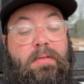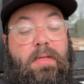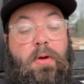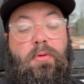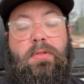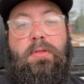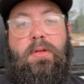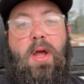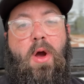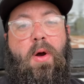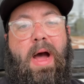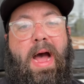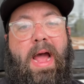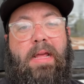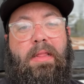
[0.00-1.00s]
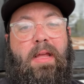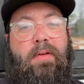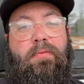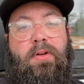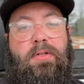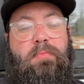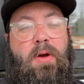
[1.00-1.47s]
There was no high
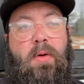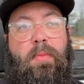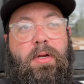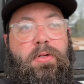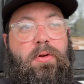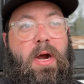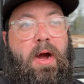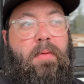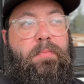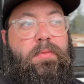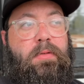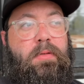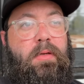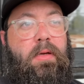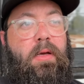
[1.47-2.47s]
leverage moment drops.